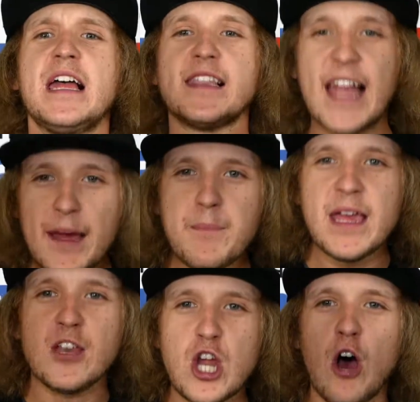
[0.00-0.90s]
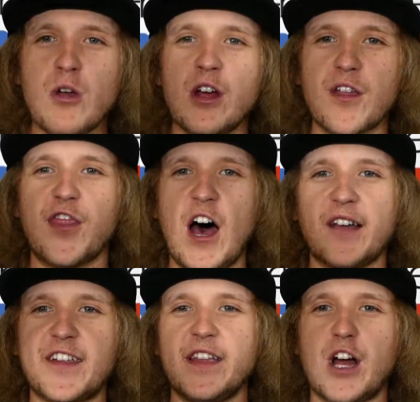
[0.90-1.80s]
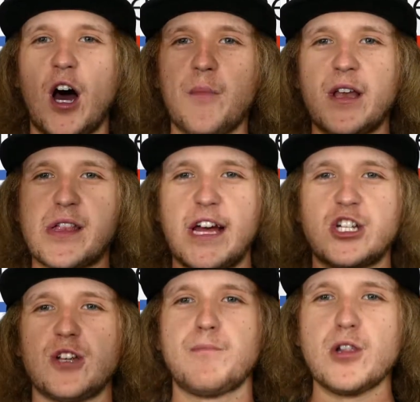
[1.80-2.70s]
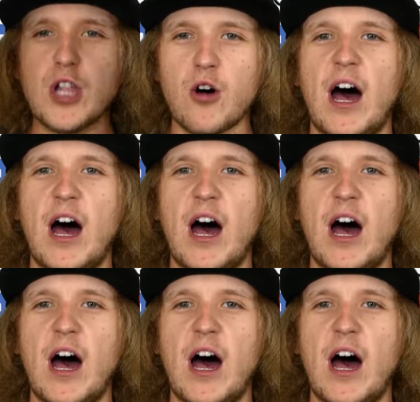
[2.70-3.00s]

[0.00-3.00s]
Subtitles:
let me know your thoughts in the comment section below.